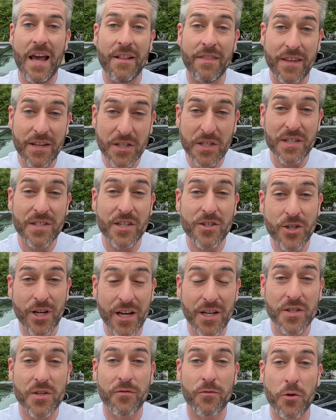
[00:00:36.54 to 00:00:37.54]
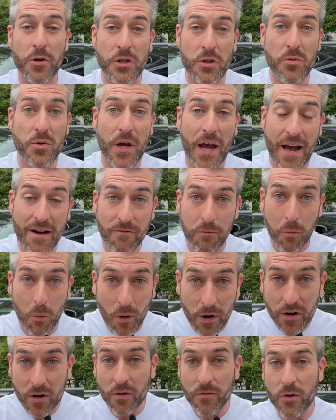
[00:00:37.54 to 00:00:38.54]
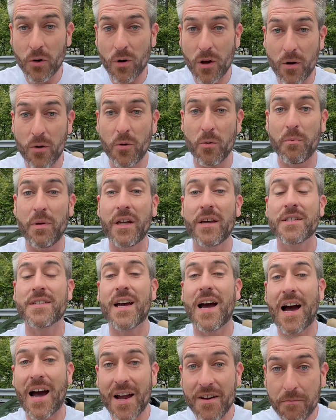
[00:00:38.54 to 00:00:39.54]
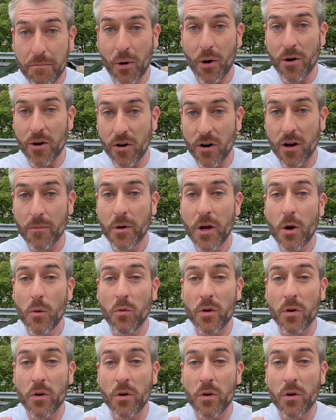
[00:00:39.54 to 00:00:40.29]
And this is a chance for you to have one of your own because I've partnered up